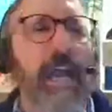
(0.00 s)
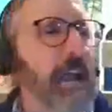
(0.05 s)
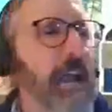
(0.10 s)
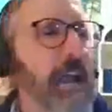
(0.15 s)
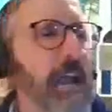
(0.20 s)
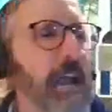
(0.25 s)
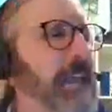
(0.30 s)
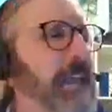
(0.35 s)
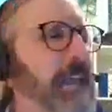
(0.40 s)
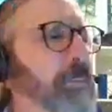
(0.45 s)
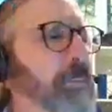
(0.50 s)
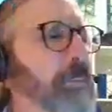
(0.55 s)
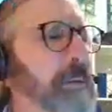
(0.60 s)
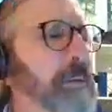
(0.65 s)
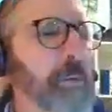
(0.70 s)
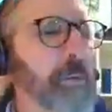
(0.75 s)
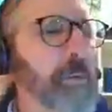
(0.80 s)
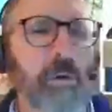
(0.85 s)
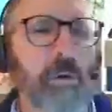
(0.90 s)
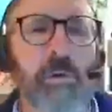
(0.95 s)
How many
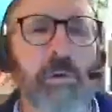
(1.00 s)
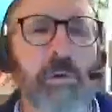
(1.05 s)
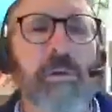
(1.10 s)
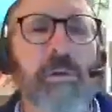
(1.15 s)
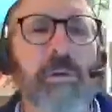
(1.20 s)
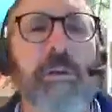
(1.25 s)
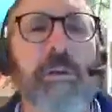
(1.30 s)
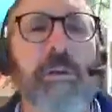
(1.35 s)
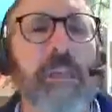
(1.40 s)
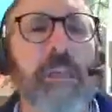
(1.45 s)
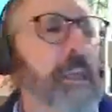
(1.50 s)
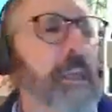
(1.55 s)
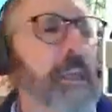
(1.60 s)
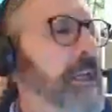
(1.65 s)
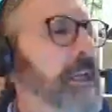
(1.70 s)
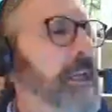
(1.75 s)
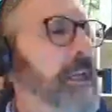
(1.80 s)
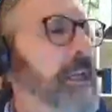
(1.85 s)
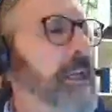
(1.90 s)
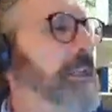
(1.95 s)
people
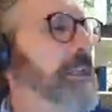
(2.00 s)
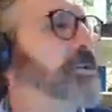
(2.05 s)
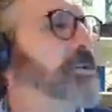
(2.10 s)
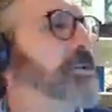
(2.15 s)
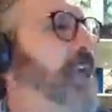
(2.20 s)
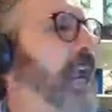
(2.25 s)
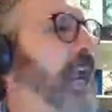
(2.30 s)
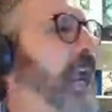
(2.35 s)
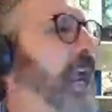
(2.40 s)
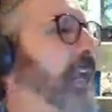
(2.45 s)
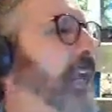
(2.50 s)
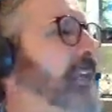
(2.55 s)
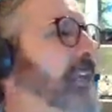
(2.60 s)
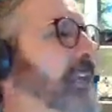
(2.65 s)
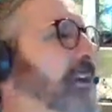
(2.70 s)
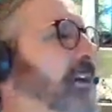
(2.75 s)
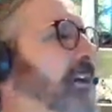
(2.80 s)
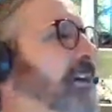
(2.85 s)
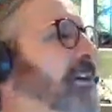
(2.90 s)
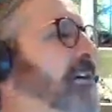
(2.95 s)
in the chat
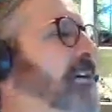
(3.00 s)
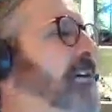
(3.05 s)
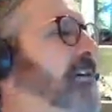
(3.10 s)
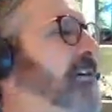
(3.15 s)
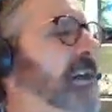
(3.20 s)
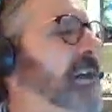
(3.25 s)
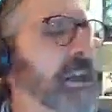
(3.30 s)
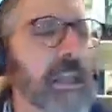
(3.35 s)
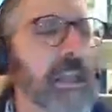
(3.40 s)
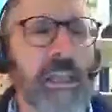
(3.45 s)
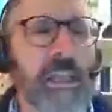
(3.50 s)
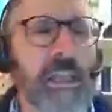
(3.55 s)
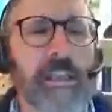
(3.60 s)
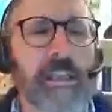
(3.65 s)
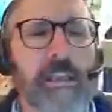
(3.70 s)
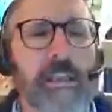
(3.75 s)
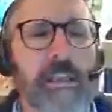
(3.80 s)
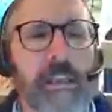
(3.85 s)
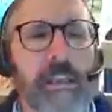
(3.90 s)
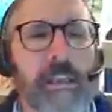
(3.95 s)
here?
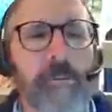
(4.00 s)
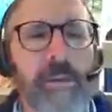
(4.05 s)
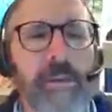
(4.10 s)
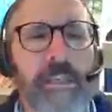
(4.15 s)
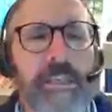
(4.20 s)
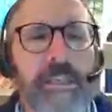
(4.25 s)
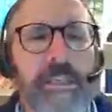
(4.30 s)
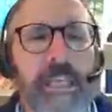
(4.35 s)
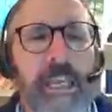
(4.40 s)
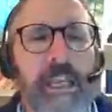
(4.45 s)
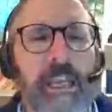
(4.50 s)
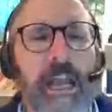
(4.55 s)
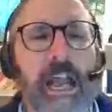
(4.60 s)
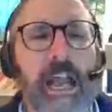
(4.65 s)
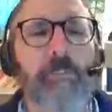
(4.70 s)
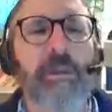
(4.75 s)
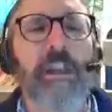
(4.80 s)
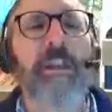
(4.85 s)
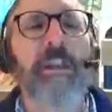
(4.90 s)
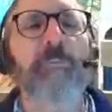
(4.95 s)
Let me see.
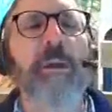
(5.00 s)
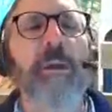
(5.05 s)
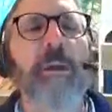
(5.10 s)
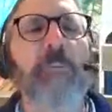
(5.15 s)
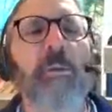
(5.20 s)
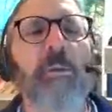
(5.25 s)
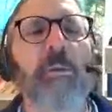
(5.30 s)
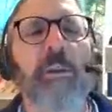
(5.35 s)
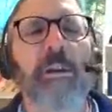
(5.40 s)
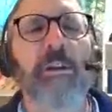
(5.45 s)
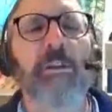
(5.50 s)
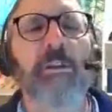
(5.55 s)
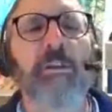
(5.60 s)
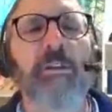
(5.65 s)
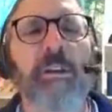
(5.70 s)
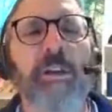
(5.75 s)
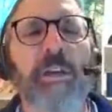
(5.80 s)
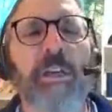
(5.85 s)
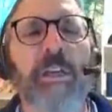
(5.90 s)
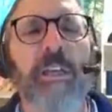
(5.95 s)
How many people are
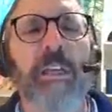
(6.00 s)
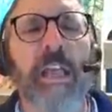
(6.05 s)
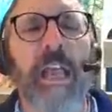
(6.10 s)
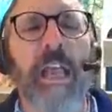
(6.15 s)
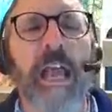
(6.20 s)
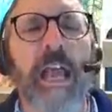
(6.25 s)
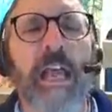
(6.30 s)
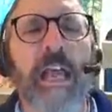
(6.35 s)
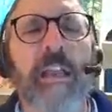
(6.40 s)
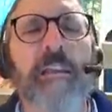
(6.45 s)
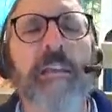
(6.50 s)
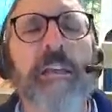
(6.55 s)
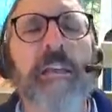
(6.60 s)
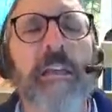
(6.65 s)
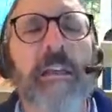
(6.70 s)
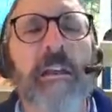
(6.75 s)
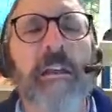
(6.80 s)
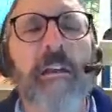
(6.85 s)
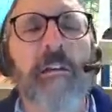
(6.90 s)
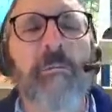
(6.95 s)
good at
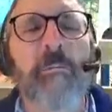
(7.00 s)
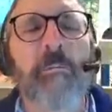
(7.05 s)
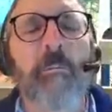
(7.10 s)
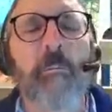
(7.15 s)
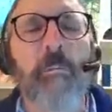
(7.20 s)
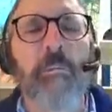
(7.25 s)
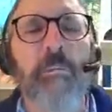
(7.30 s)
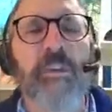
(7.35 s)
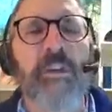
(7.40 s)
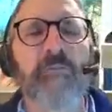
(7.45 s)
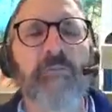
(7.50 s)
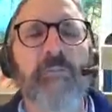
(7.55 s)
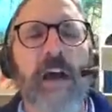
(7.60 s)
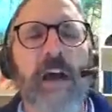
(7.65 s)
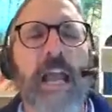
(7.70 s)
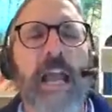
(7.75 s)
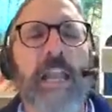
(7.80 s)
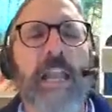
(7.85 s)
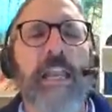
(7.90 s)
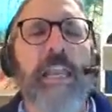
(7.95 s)

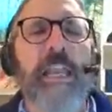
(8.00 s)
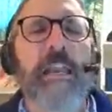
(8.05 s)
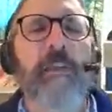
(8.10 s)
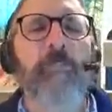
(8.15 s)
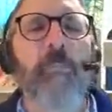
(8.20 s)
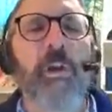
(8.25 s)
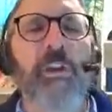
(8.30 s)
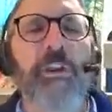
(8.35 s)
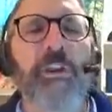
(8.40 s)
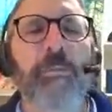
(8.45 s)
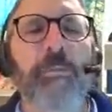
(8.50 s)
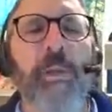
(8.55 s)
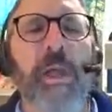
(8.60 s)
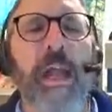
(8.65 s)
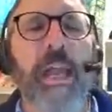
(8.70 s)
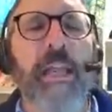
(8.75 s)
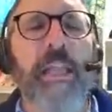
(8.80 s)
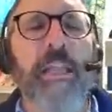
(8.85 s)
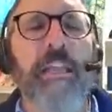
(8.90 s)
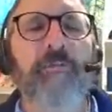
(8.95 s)
dividing,
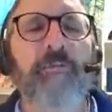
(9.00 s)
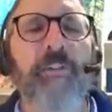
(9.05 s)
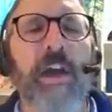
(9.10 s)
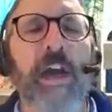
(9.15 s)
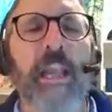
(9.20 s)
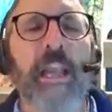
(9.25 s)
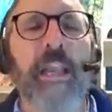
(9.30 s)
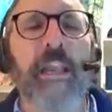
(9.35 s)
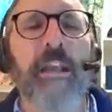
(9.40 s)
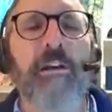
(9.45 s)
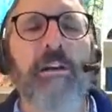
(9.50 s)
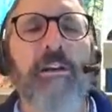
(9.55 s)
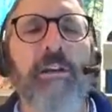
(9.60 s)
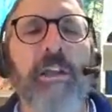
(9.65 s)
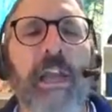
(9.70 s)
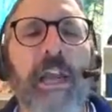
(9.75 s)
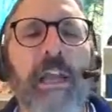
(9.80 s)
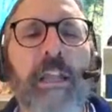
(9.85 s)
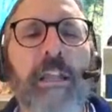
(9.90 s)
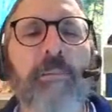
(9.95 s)
multiplying and dividing?
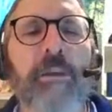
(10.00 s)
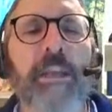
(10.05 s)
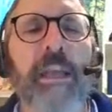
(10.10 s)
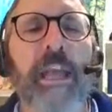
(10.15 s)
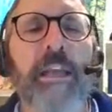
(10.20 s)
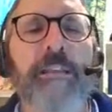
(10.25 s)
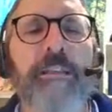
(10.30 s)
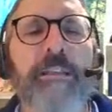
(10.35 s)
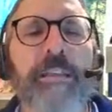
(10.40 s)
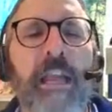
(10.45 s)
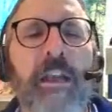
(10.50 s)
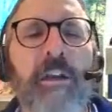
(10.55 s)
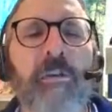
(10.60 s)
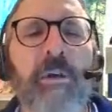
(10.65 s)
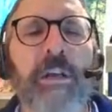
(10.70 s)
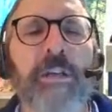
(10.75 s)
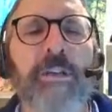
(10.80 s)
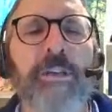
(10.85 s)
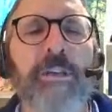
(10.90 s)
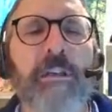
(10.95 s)
Okay, let me ask that
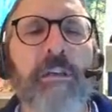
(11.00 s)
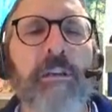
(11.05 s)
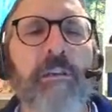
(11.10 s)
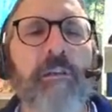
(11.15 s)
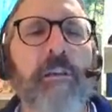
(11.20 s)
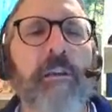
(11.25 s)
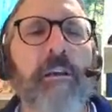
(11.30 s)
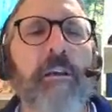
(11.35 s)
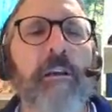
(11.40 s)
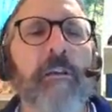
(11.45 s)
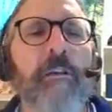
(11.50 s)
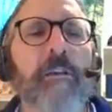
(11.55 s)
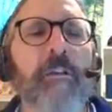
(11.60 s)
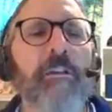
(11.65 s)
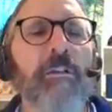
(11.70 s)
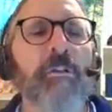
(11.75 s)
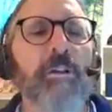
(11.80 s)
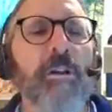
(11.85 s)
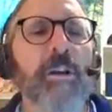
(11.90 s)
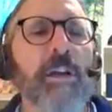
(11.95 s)
question.
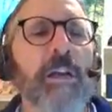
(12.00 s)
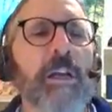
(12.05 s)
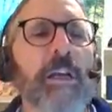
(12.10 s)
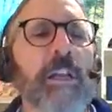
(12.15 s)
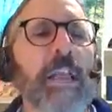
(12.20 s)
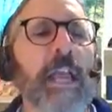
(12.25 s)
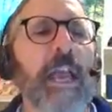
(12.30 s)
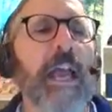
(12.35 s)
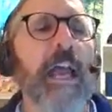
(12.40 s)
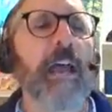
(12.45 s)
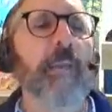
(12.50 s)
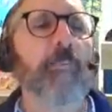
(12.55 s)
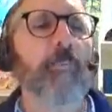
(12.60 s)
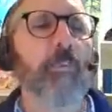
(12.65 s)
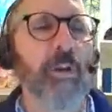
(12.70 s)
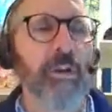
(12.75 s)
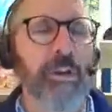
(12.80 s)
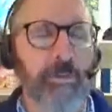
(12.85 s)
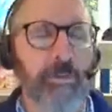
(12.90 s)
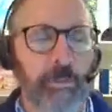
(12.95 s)
Good at
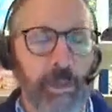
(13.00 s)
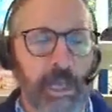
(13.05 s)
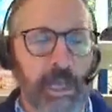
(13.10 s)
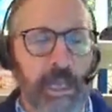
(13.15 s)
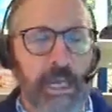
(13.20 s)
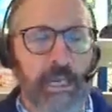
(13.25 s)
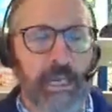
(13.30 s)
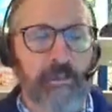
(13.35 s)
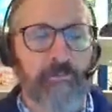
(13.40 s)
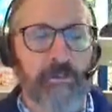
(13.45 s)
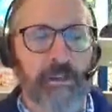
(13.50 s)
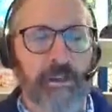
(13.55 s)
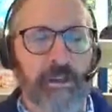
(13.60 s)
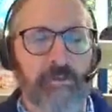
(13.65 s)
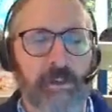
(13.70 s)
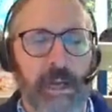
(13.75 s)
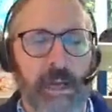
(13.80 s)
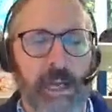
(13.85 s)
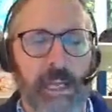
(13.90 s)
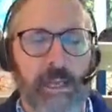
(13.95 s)
multiplying and
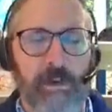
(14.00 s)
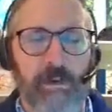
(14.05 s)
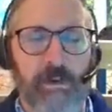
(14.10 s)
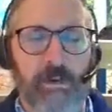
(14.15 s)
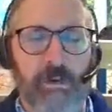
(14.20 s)
dividing.